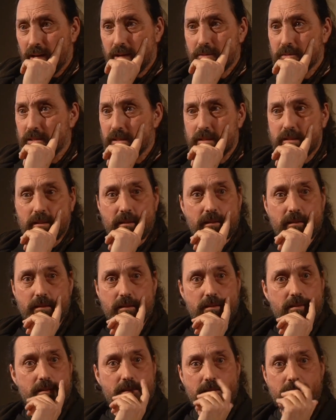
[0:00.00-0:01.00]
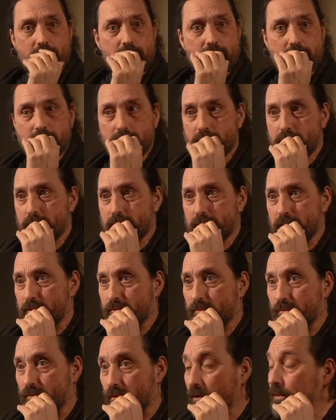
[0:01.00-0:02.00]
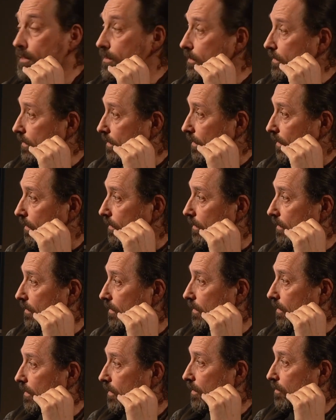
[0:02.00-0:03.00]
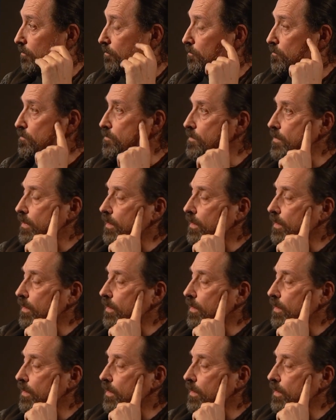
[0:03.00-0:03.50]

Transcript: I was just like, "This is this is frightening." Like, um,